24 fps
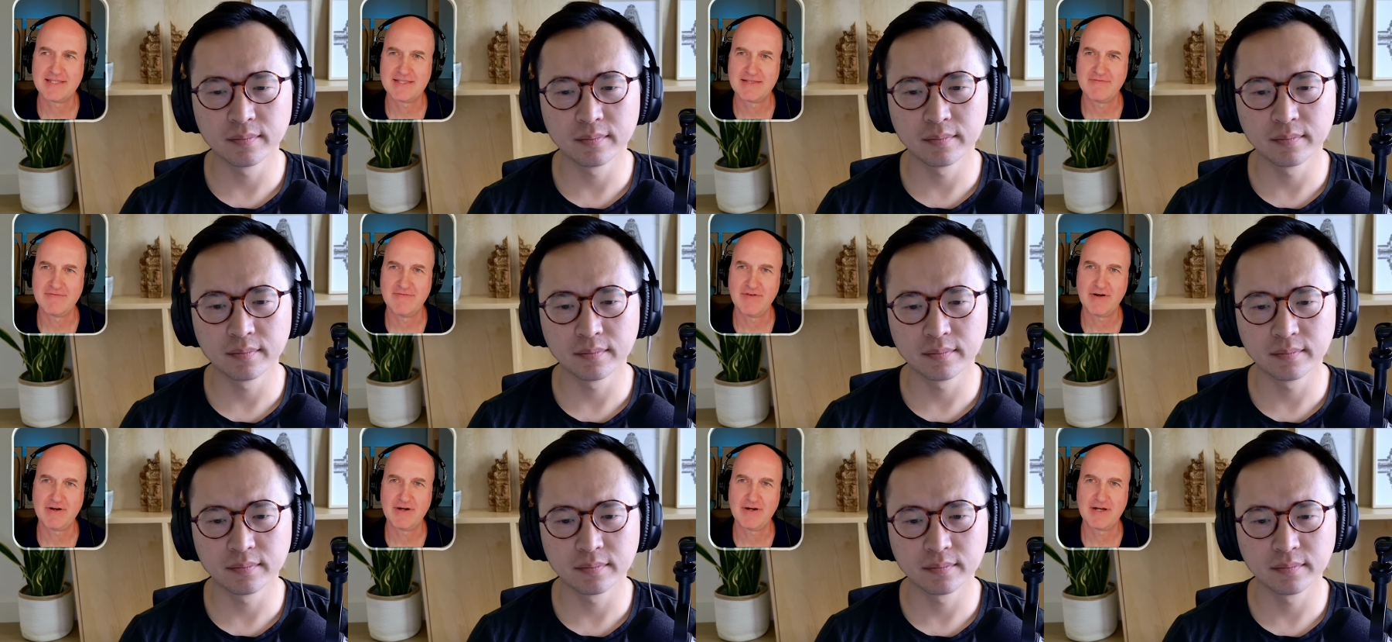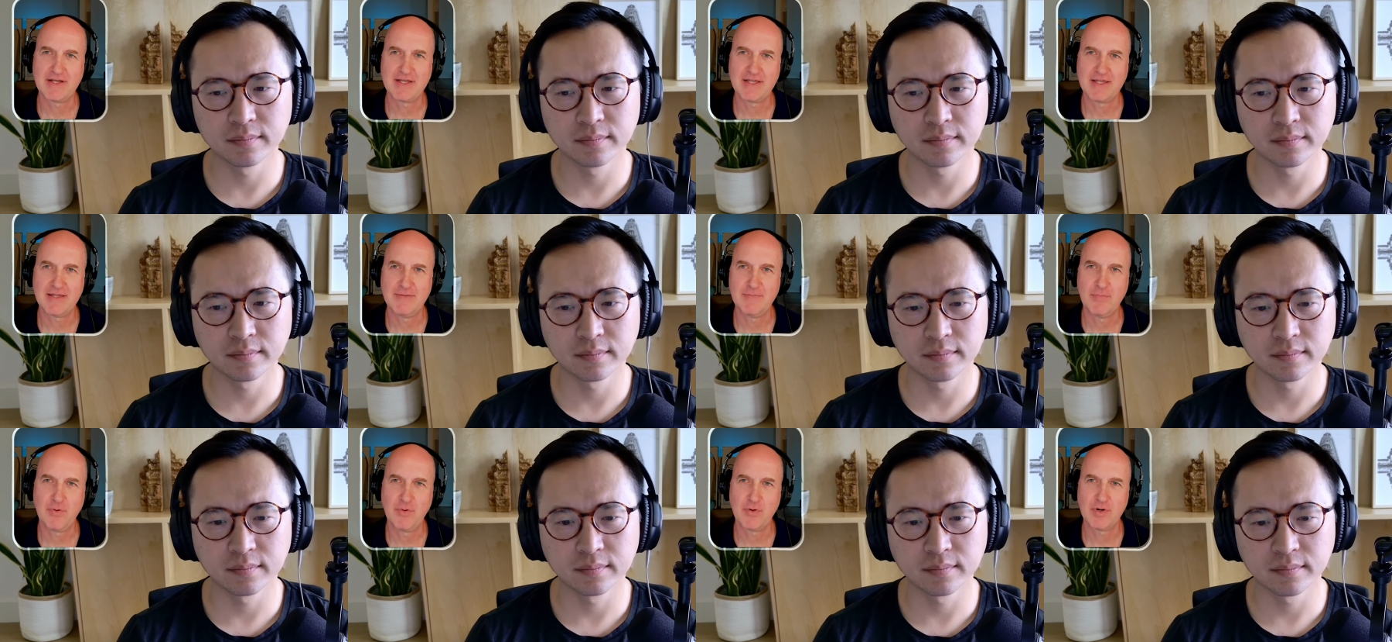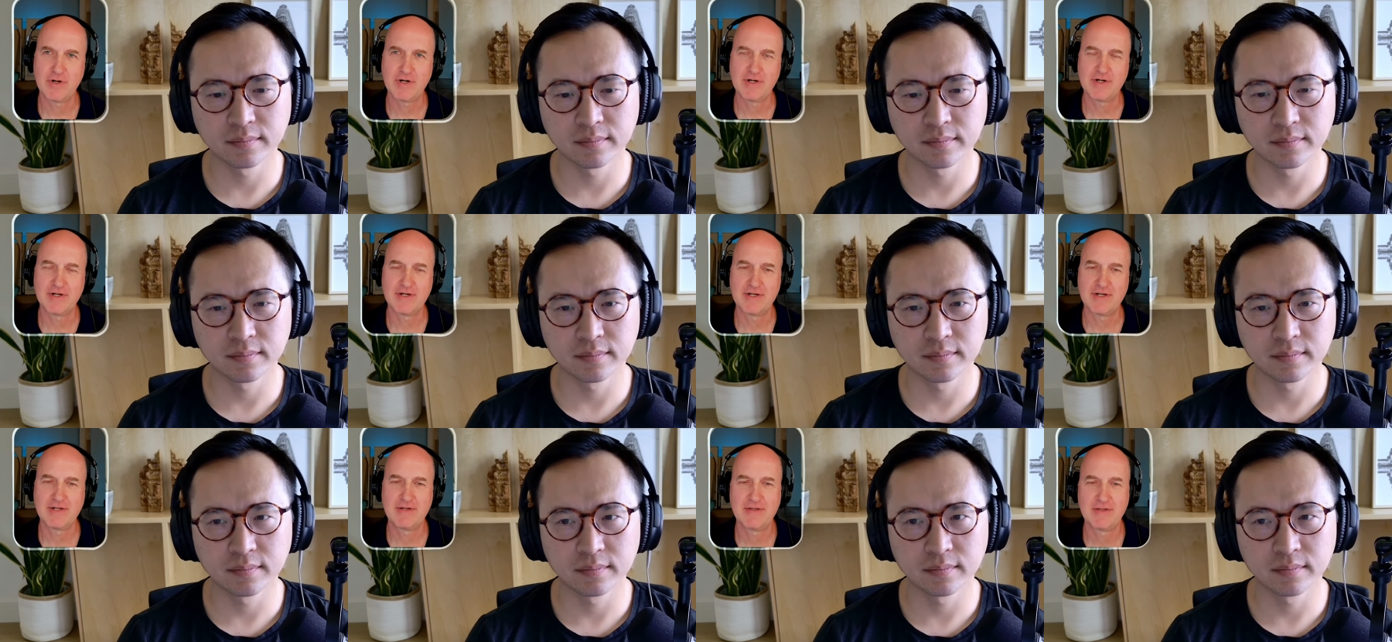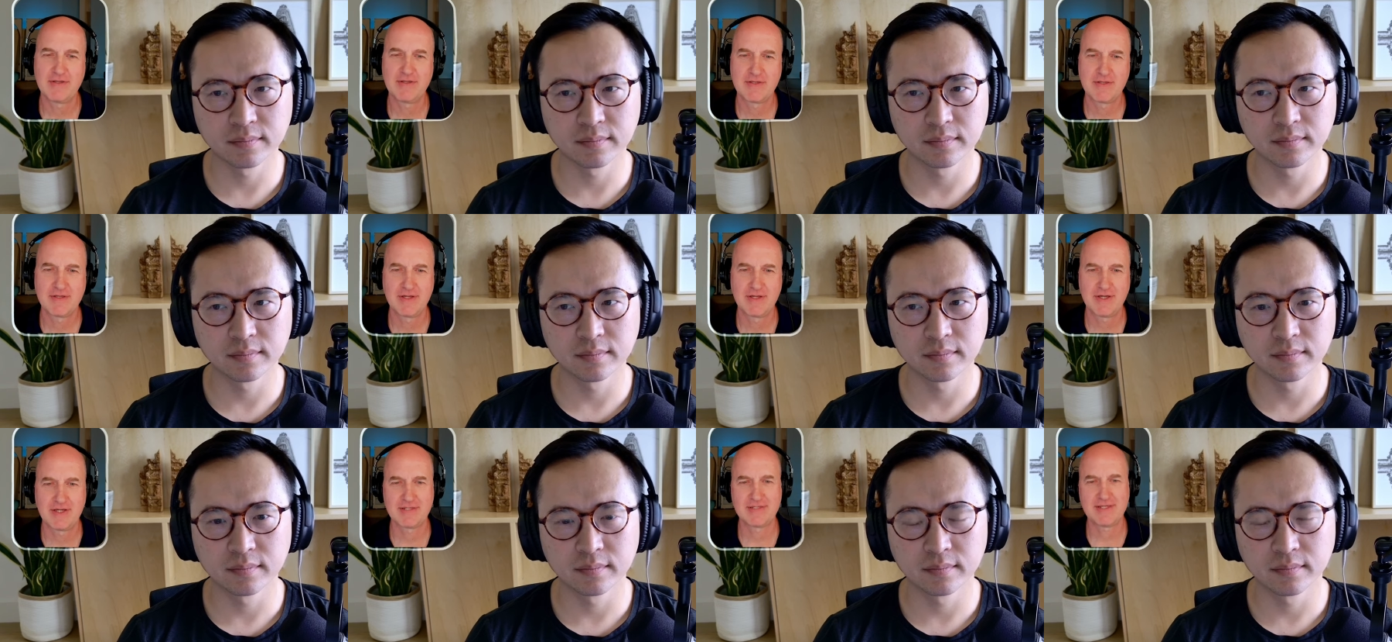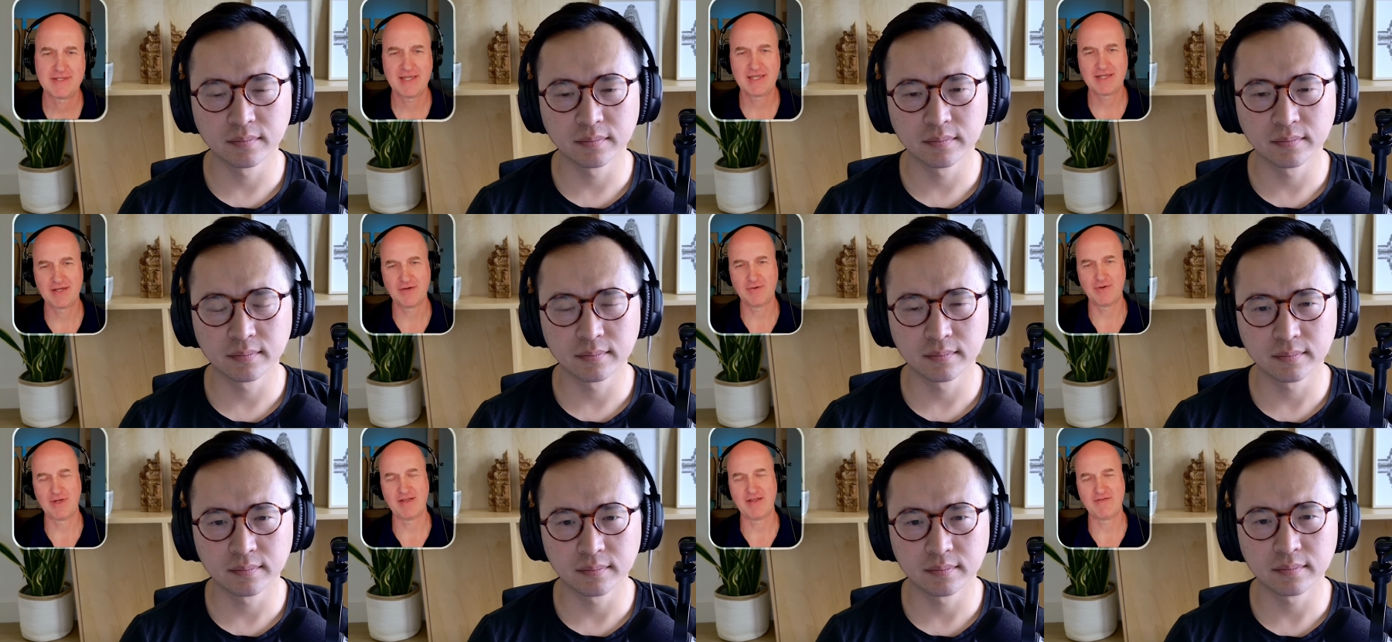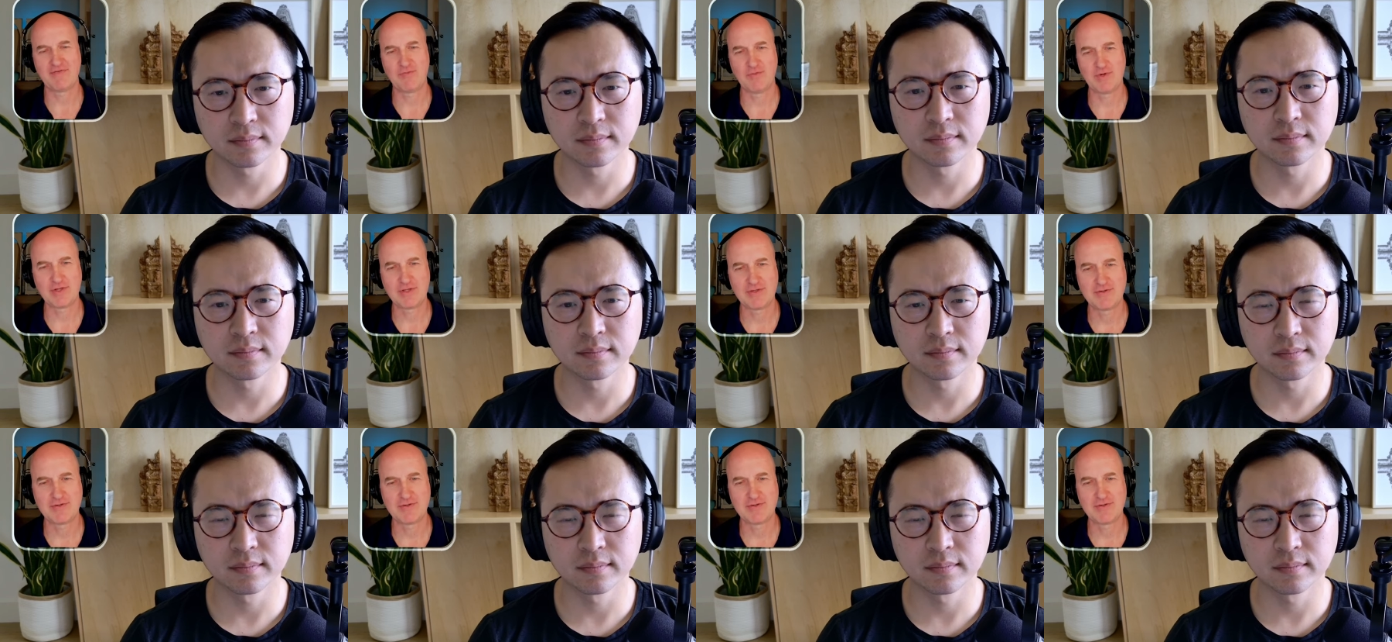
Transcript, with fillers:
Speaker 1: a very important uh, takeaway from what you